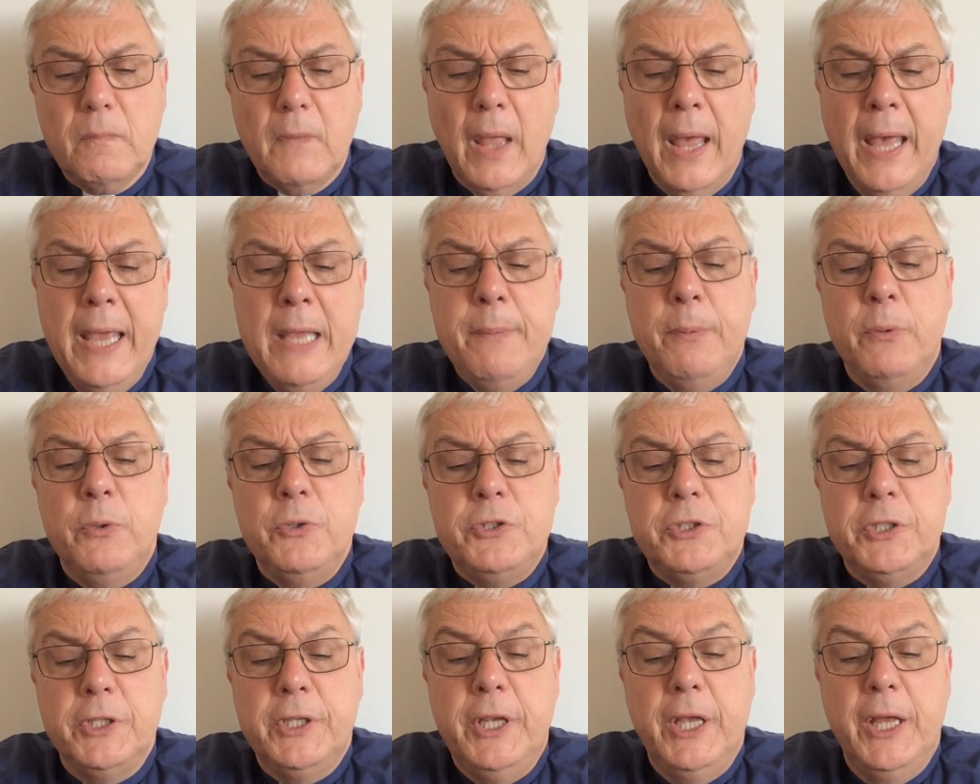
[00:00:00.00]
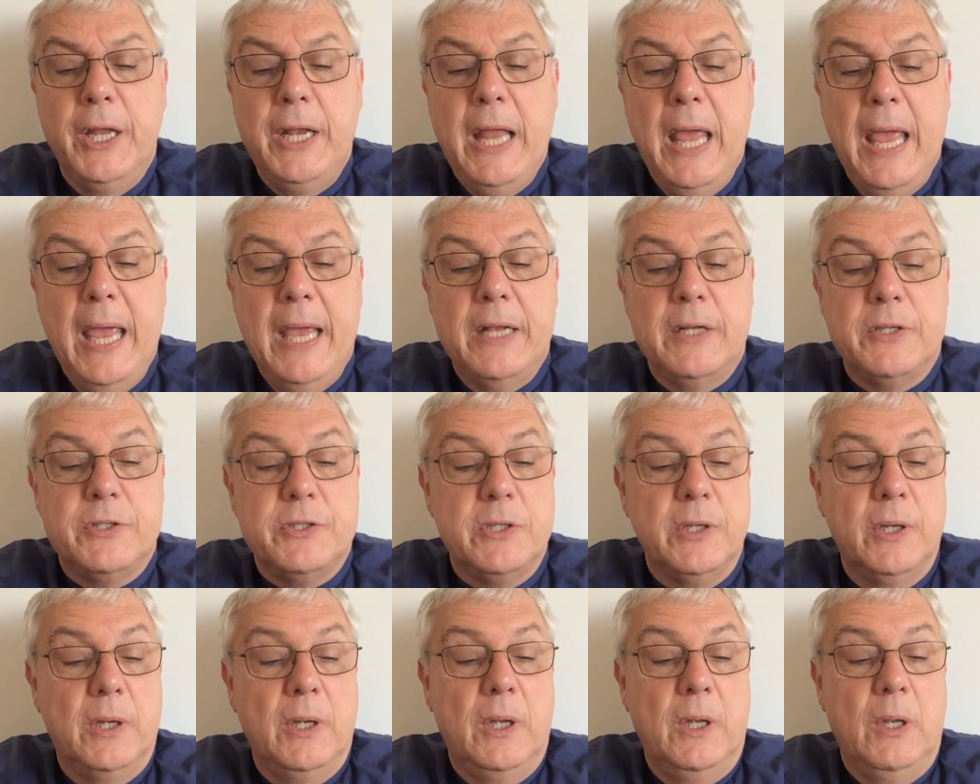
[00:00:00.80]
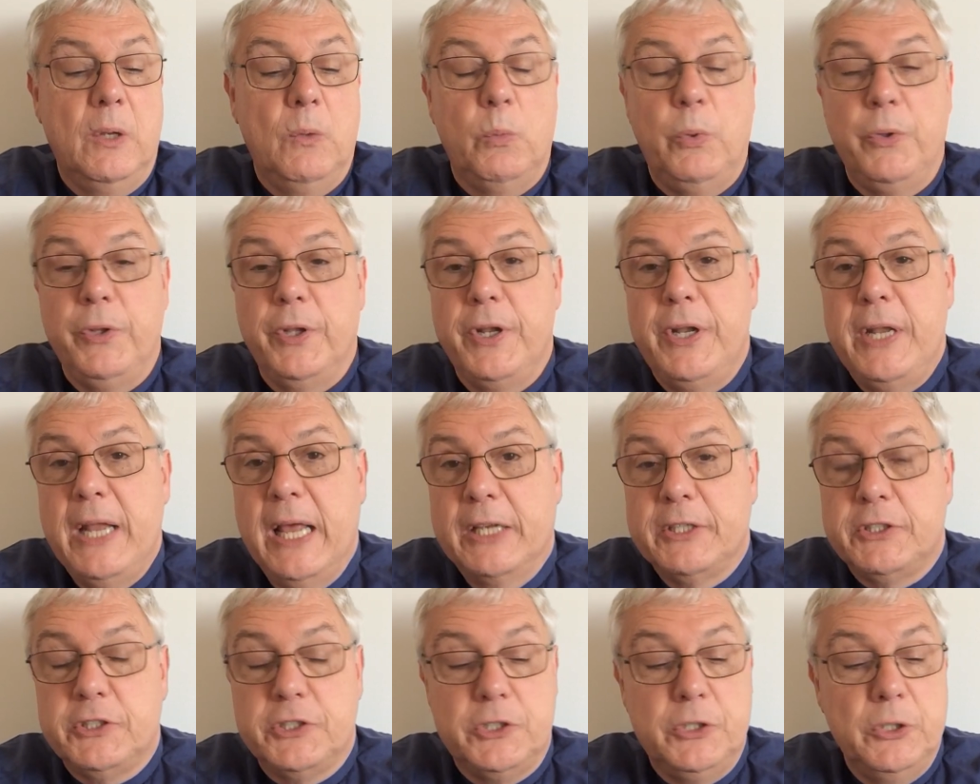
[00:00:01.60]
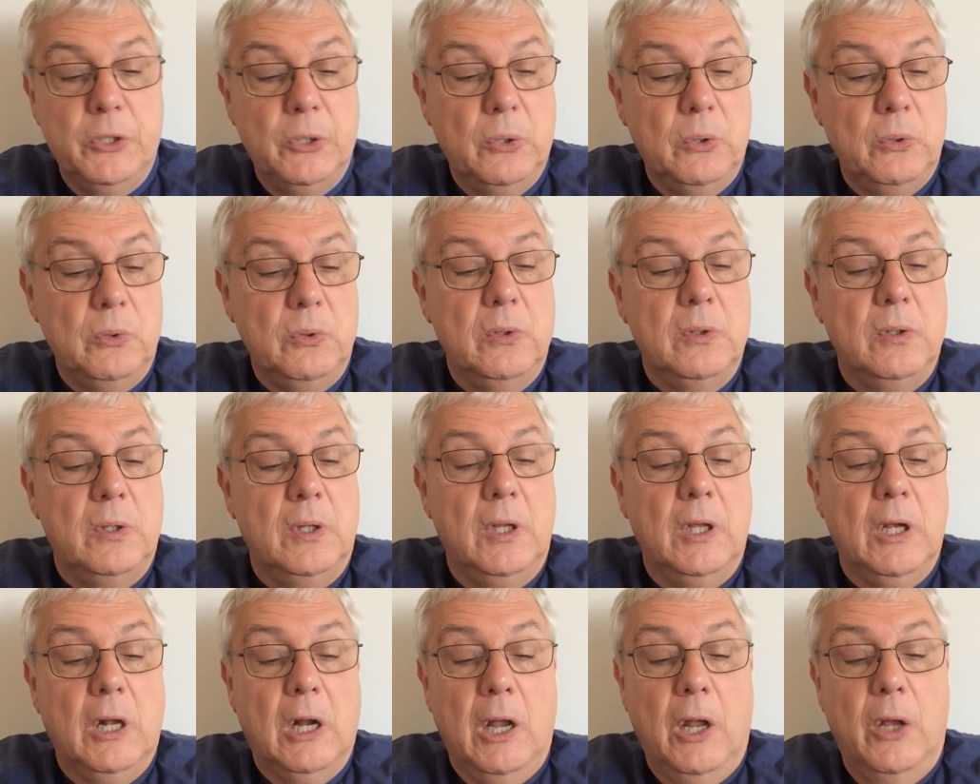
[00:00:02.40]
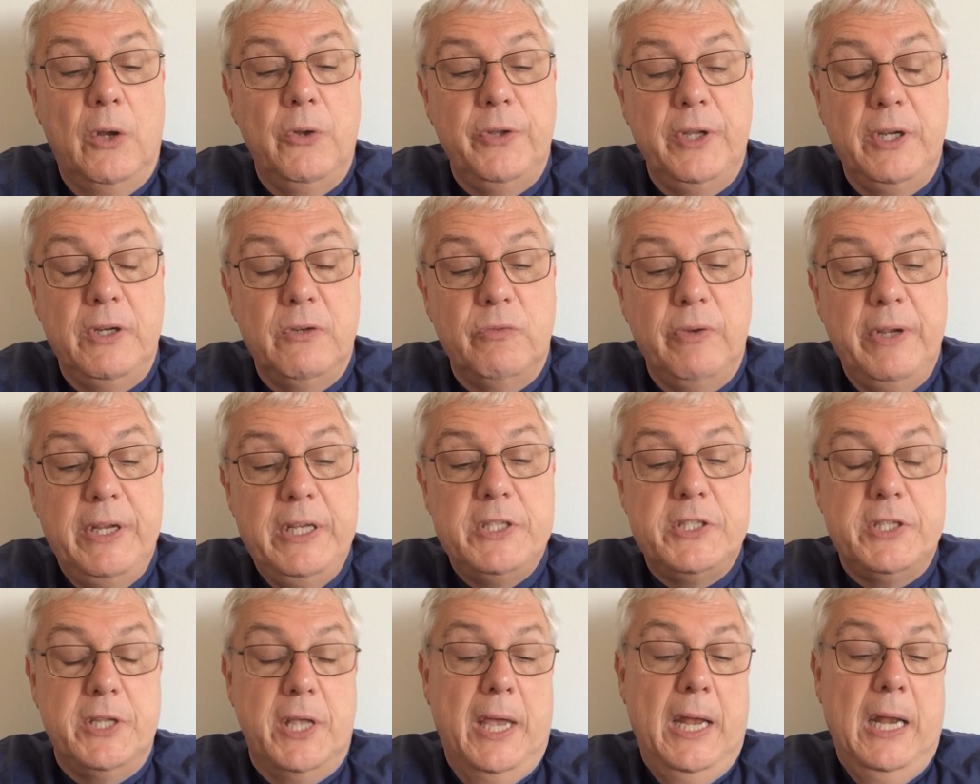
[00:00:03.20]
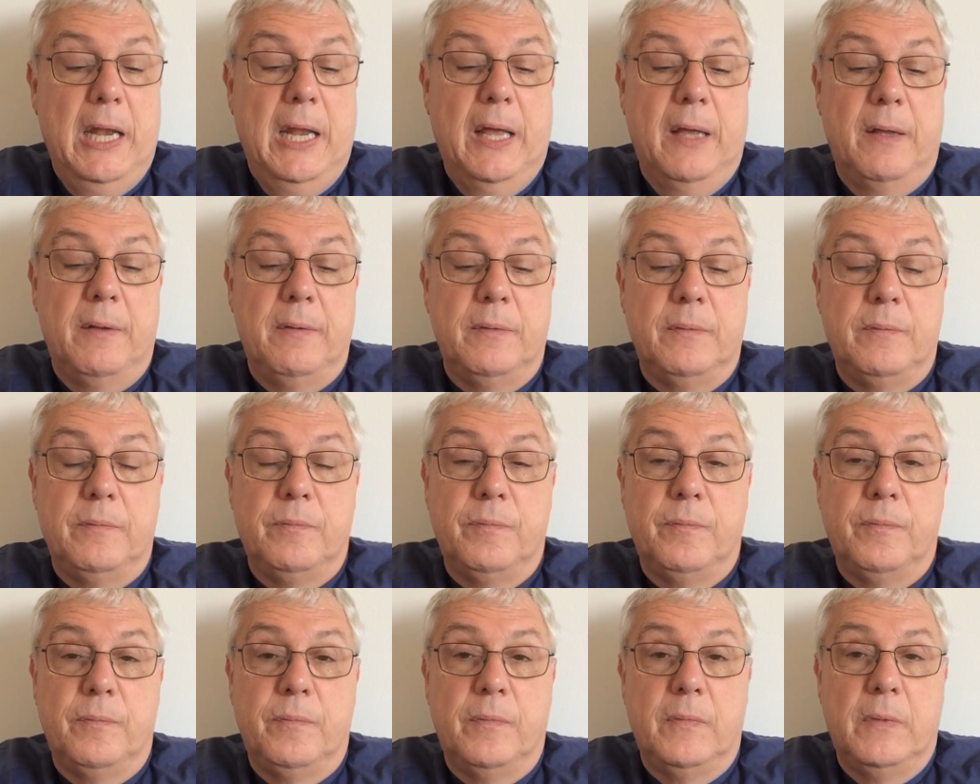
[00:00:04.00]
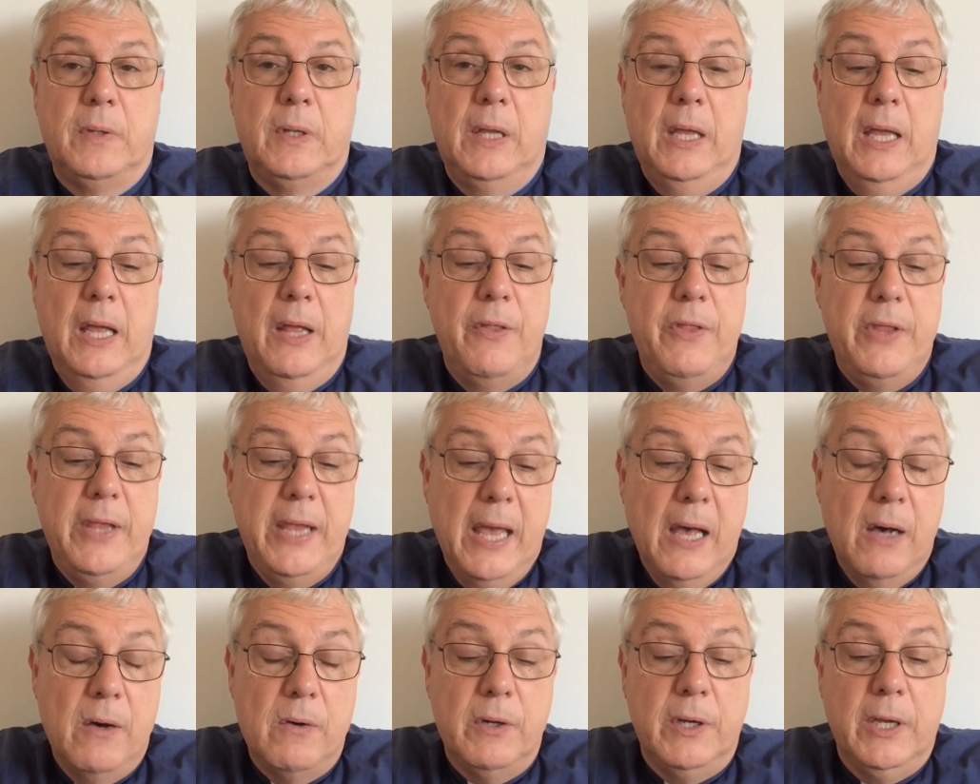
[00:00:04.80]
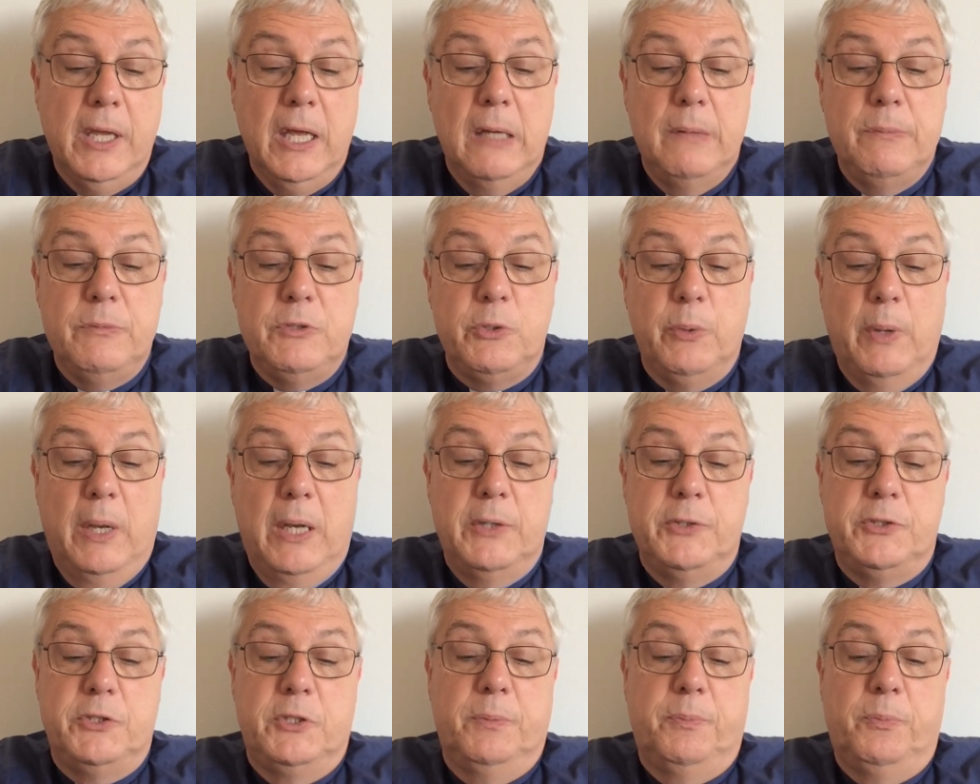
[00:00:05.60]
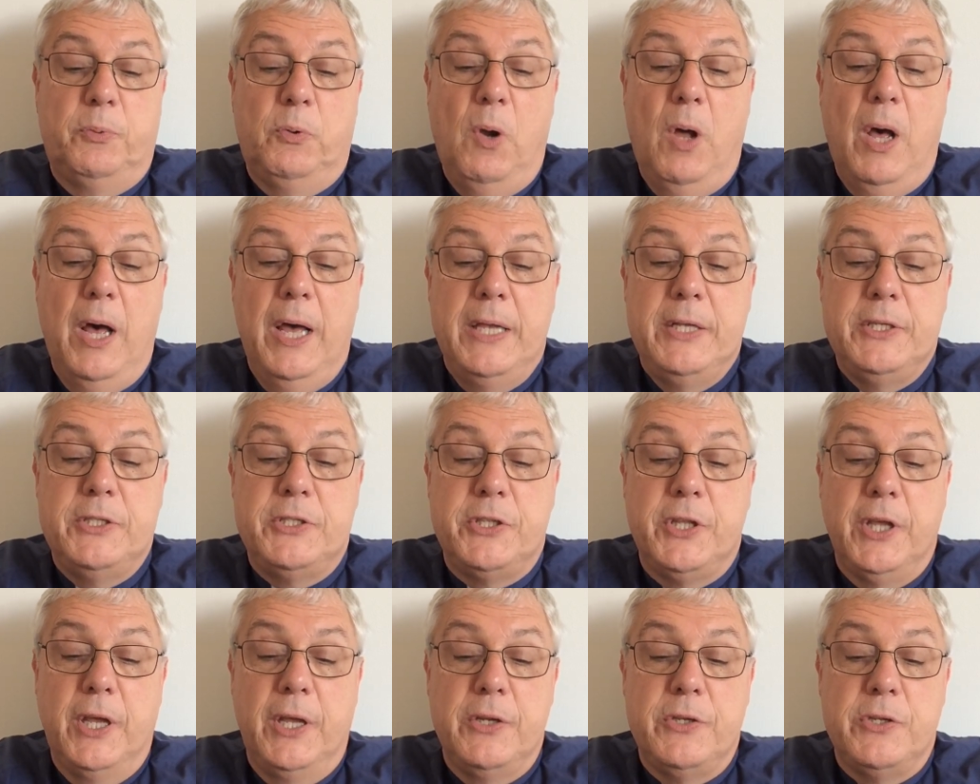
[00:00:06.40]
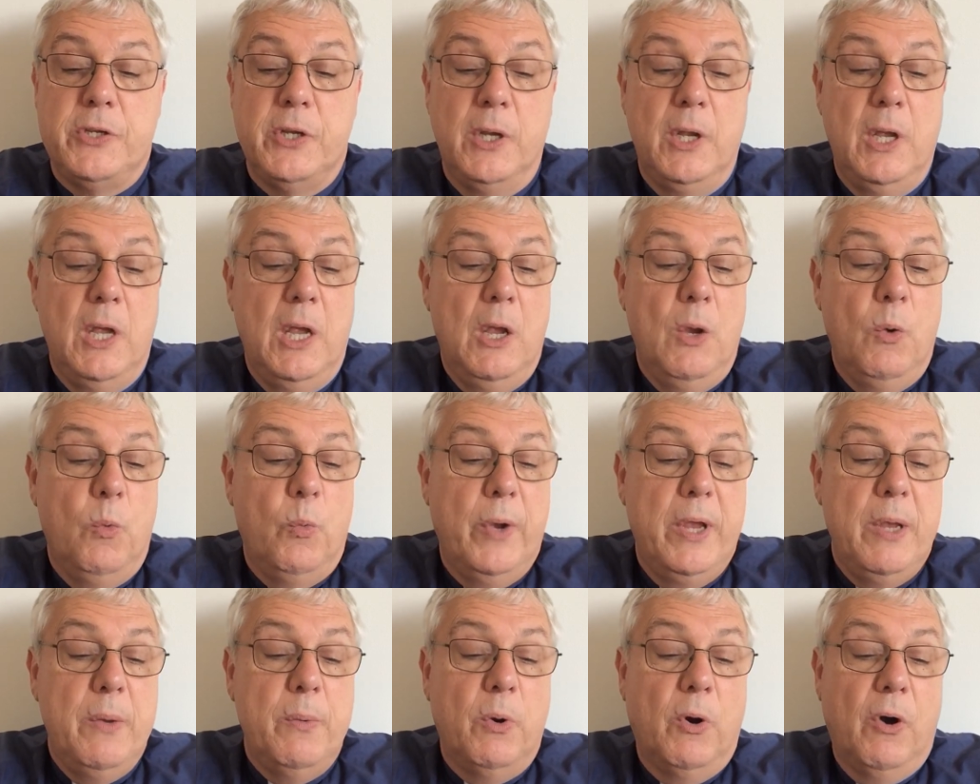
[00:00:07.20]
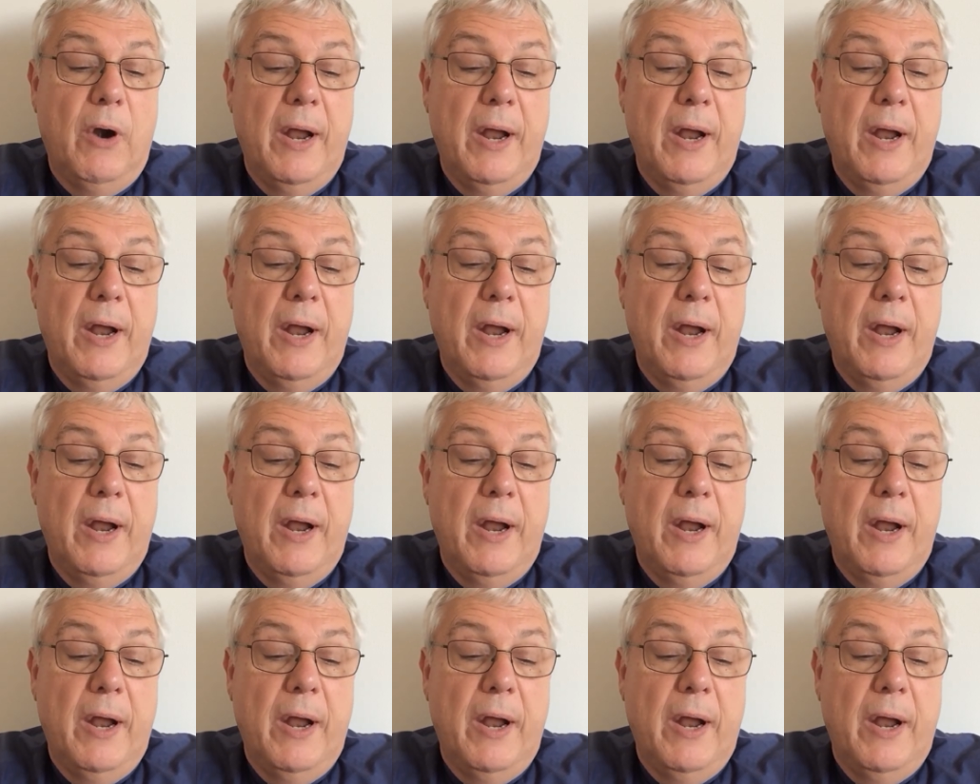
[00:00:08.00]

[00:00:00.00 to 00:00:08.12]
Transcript: able to connect with a national clothing retailer. And the outcome, to our surprise, that we were